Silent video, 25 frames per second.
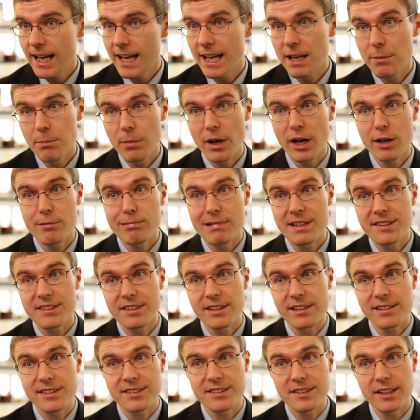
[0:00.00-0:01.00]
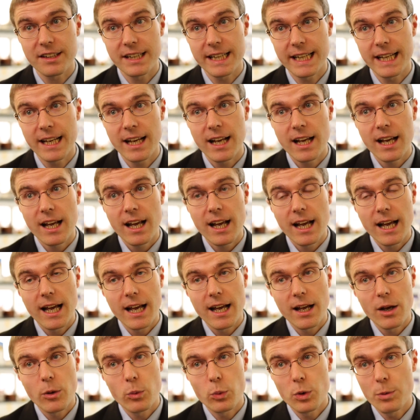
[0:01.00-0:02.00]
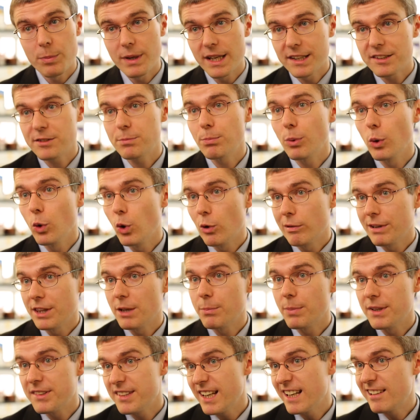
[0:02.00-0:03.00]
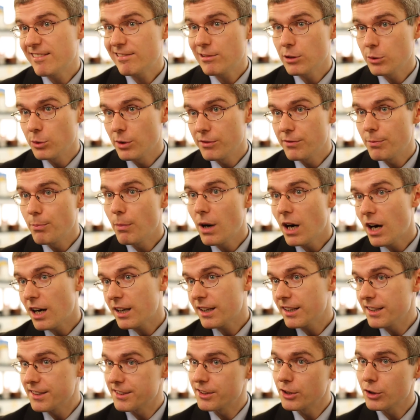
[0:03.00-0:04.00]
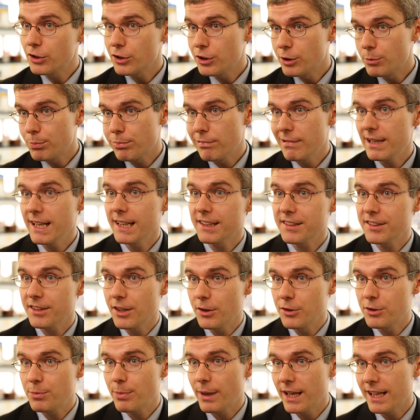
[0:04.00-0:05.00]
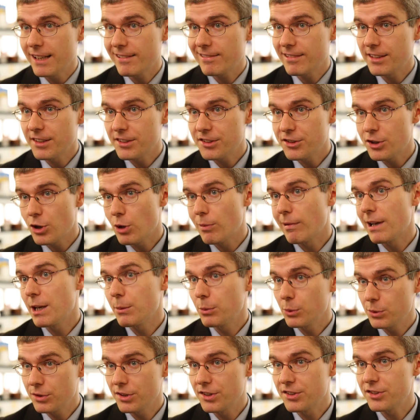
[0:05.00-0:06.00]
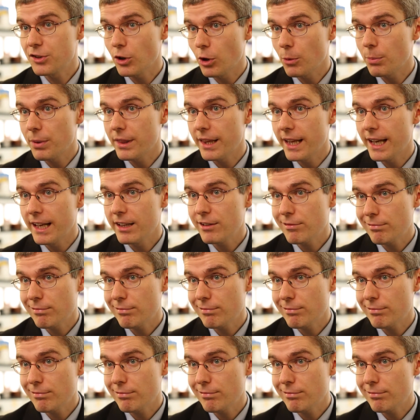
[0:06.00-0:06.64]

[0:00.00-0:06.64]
In my research study, we'll be exploring the potential of markers that could predict those patients who are able to stop their